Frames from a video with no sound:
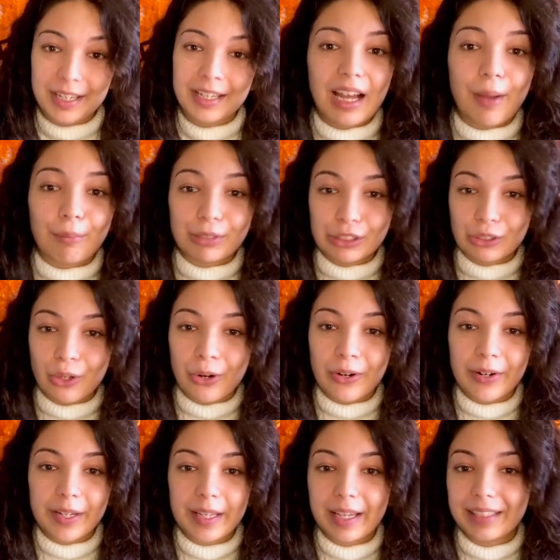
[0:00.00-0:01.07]
I'm
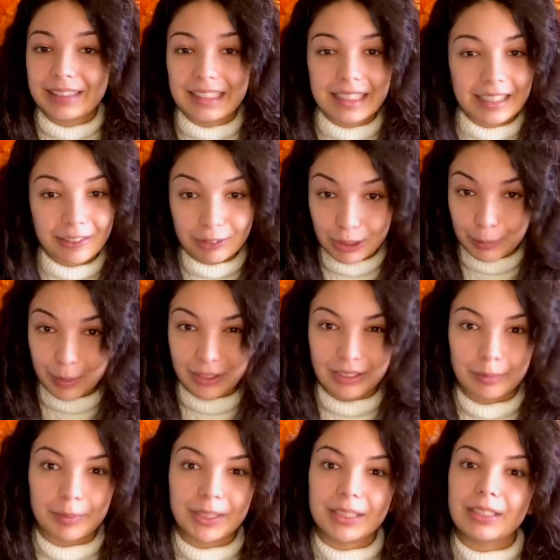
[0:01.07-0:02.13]
sorry, I take
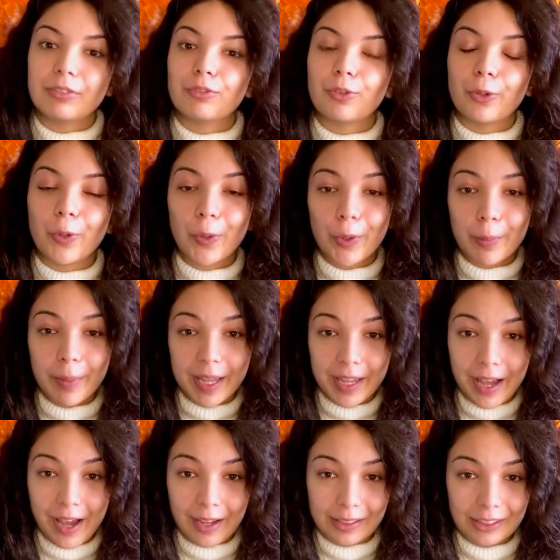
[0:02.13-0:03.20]
responsibility for all my
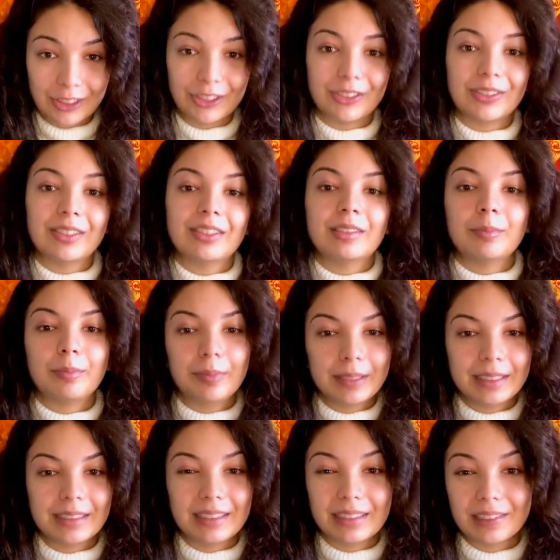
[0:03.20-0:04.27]
actions.
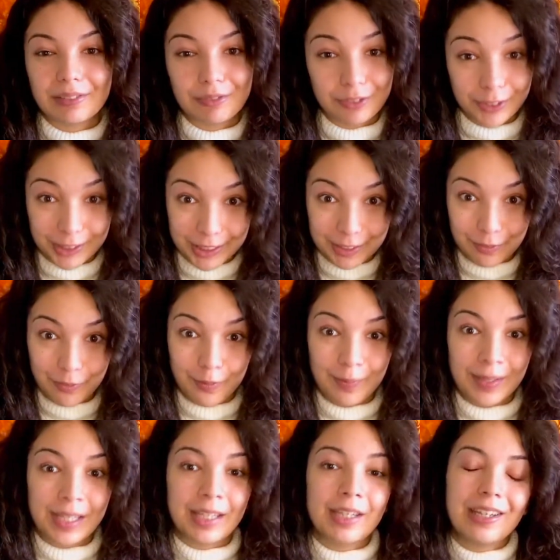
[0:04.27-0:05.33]
Please forgive
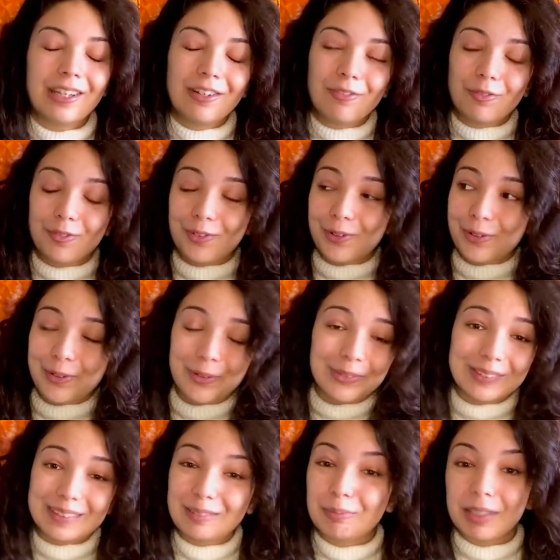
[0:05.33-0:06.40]
me for all
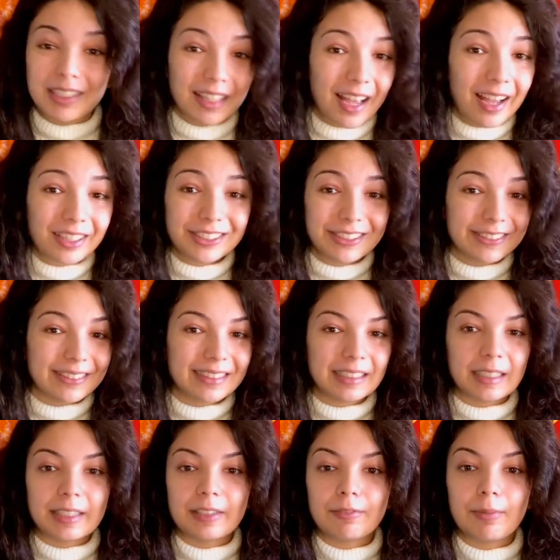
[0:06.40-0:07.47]
the bad actions that
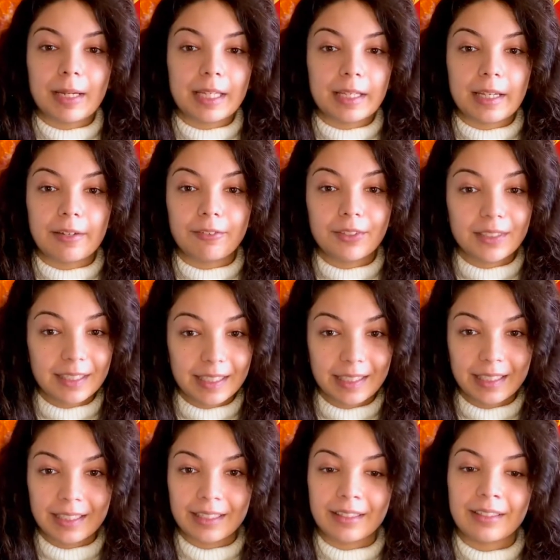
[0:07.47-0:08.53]
I might have
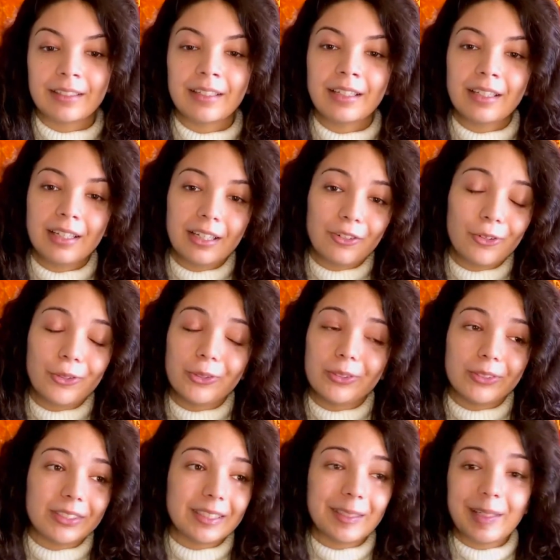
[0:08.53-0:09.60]
taken or
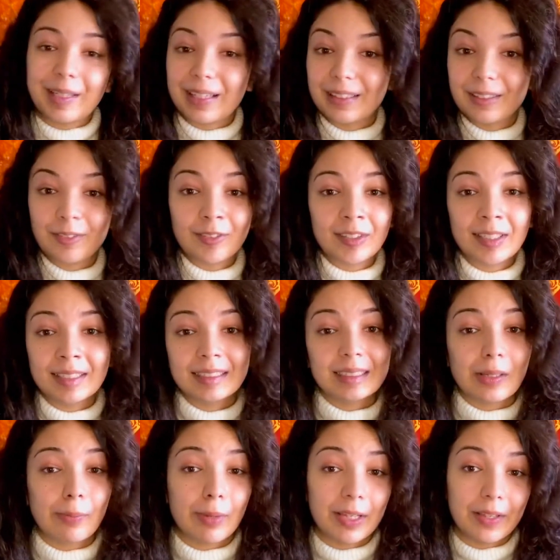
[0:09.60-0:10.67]
the negative things I
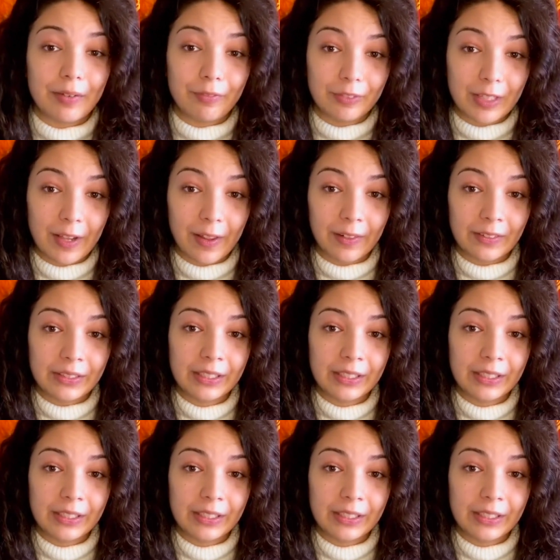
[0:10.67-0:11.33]
might have done.